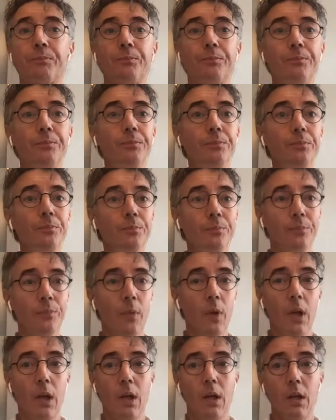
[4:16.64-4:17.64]

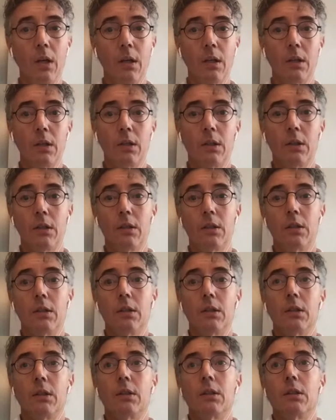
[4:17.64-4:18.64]

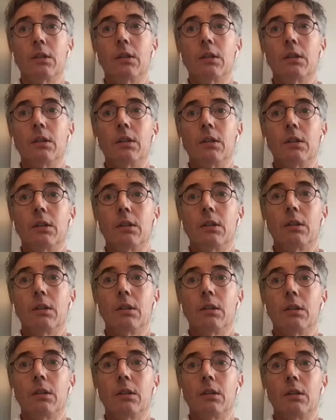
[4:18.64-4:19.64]

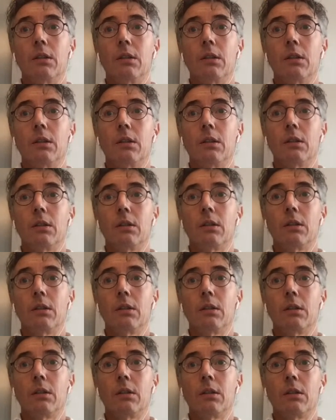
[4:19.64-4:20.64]

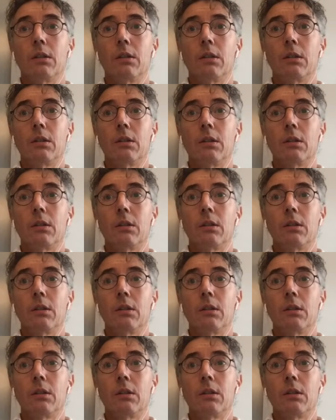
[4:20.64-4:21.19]
(silence)